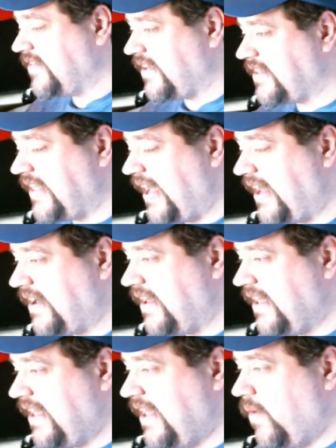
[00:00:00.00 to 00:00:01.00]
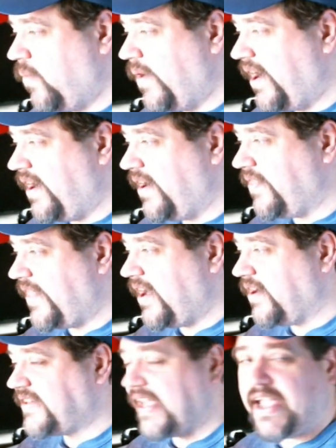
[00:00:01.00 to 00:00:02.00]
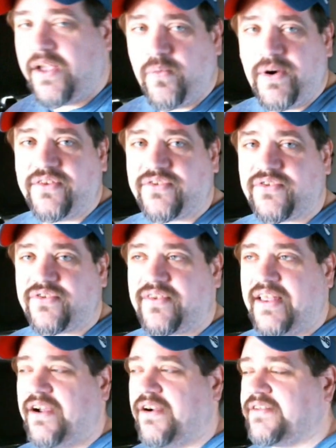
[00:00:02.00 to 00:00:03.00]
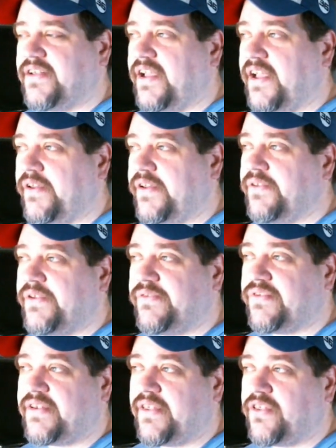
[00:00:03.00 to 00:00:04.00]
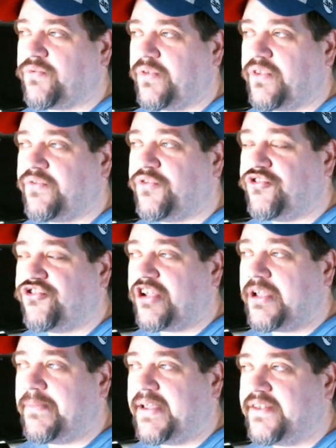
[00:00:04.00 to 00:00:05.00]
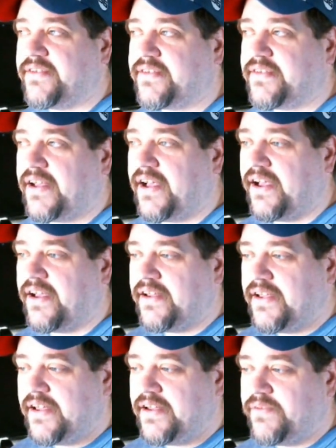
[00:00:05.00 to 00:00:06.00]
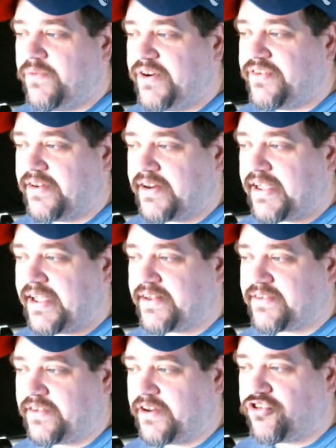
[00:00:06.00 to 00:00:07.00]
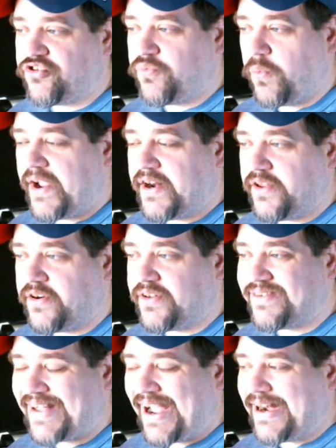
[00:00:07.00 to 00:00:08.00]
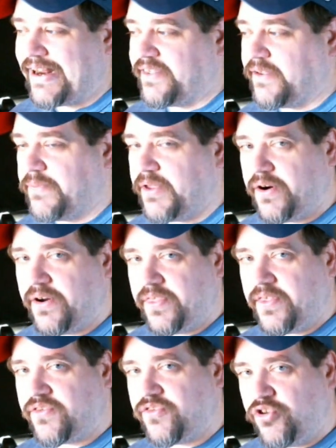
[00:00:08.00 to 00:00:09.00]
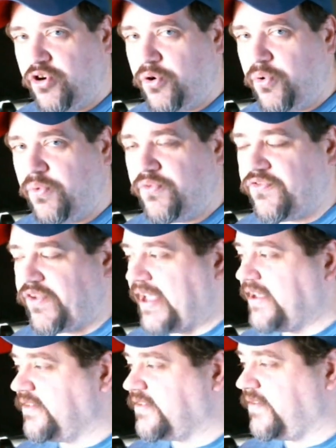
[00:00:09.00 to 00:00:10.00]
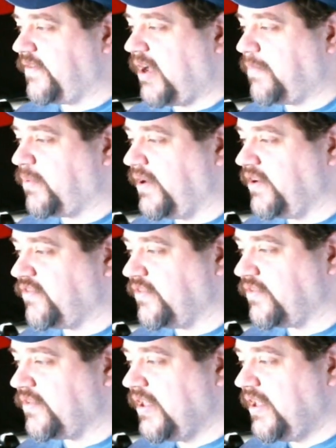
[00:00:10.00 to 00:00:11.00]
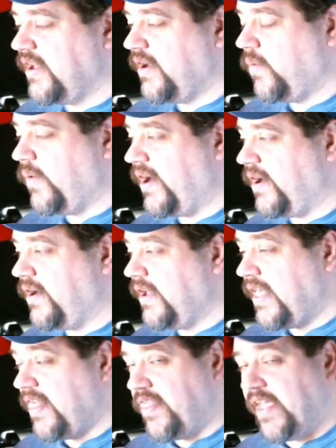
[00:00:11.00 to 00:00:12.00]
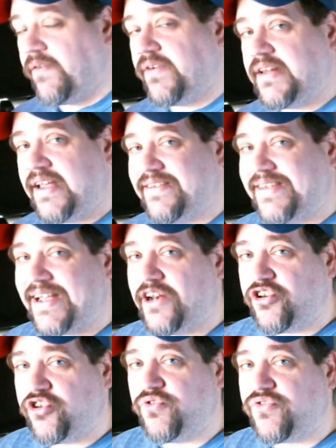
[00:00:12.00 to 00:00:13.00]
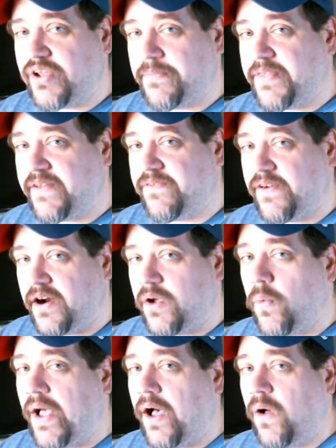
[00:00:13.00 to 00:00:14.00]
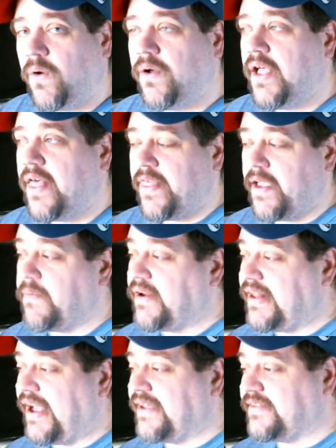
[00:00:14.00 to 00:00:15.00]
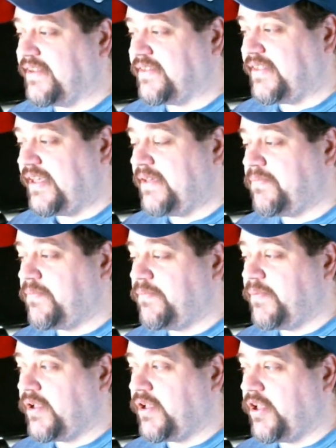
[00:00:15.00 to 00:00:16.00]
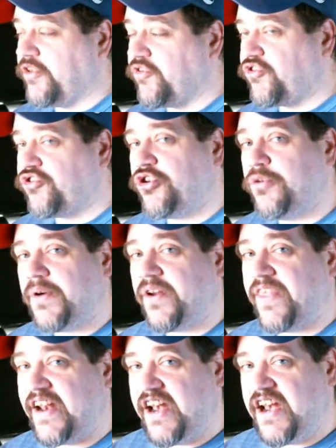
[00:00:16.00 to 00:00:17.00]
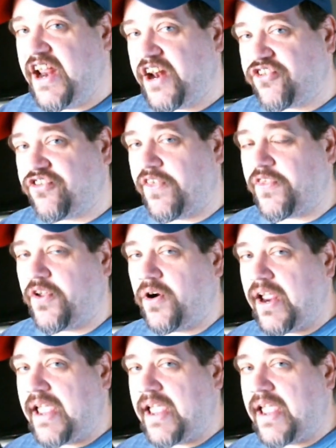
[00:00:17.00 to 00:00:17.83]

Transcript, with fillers: things like that where they are taking risks. They are taking. You can see this with Fujimi's uh, recent kits and their way they're designing them. They're in this new phase of operations where they realize they can do something very well. They realize that the consumer, the niche that they're